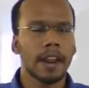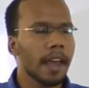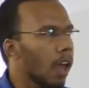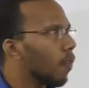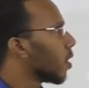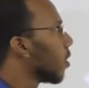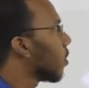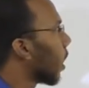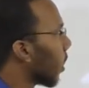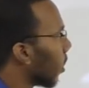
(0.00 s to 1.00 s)
we are having
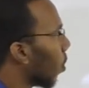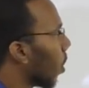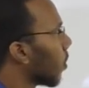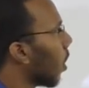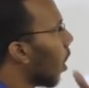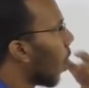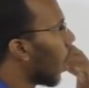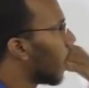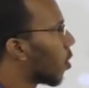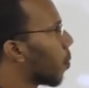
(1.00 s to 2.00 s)
this technique known as
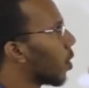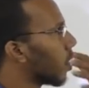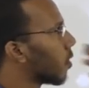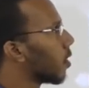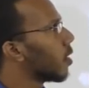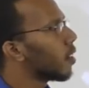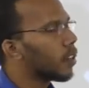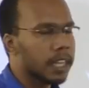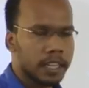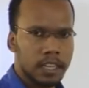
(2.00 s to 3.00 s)
hydroponics
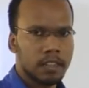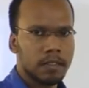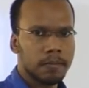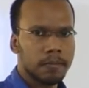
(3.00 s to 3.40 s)
technique.